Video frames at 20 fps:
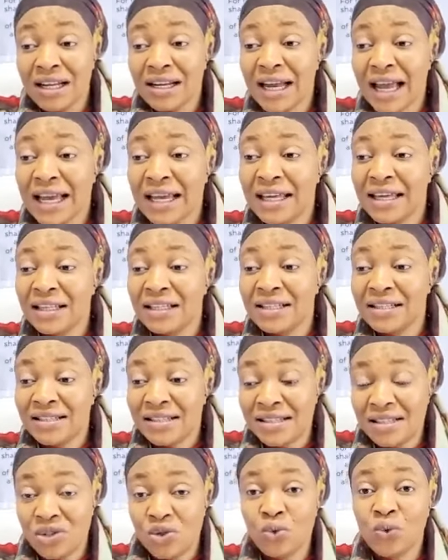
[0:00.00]
like,
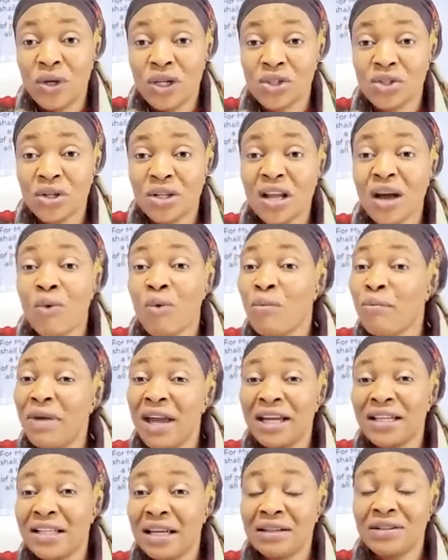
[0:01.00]
situation that will
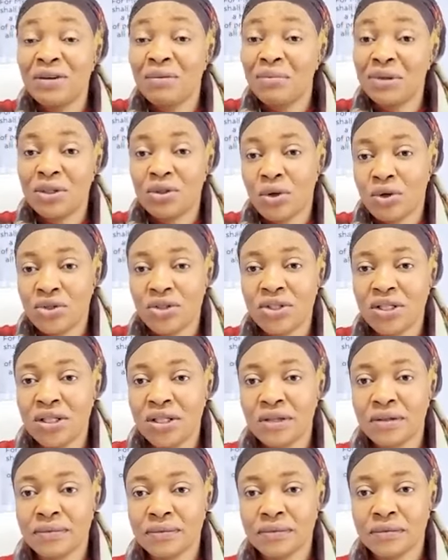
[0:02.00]
make them to be
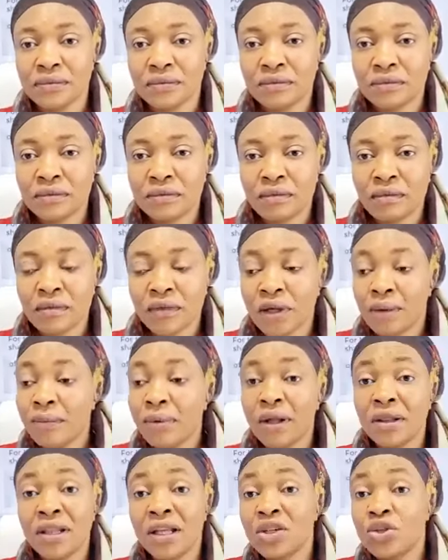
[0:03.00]
toxic,
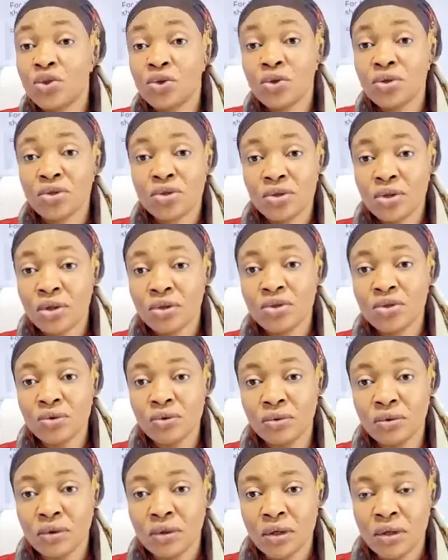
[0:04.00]
but they choose not
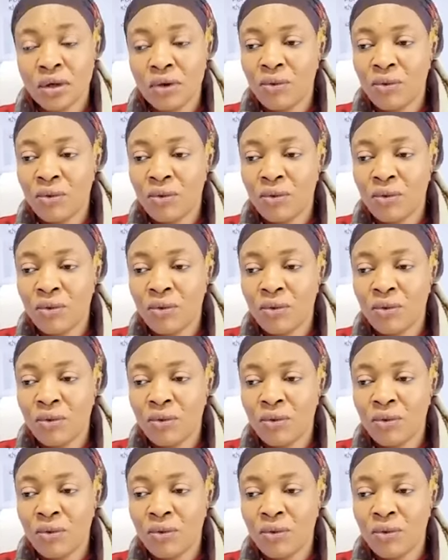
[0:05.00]
to.